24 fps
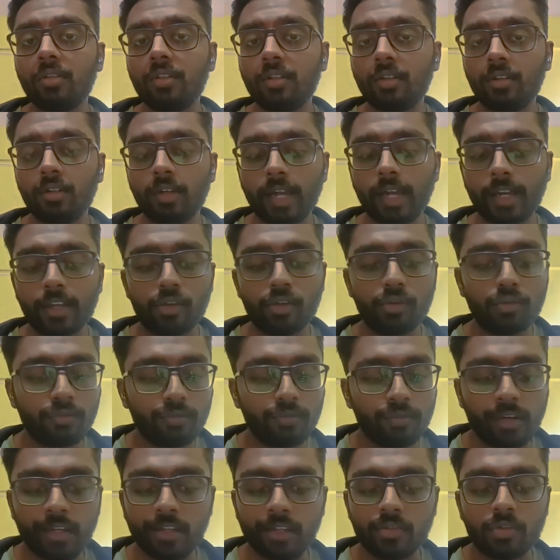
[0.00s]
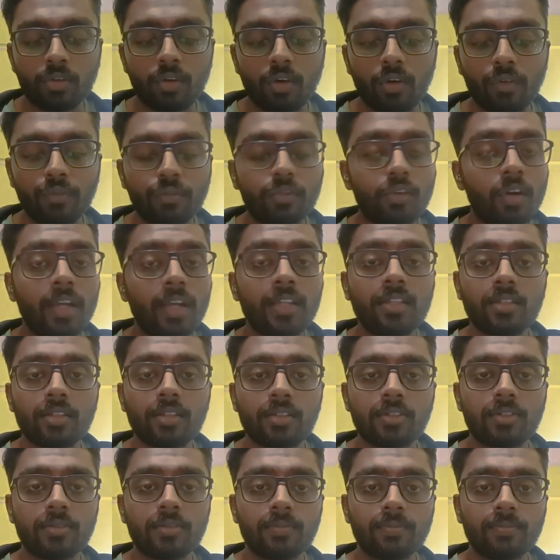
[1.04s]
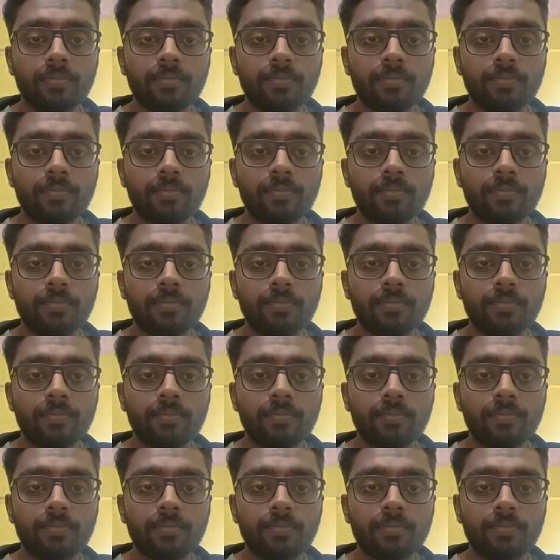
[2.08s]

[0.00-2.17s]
the acute phase of crisis.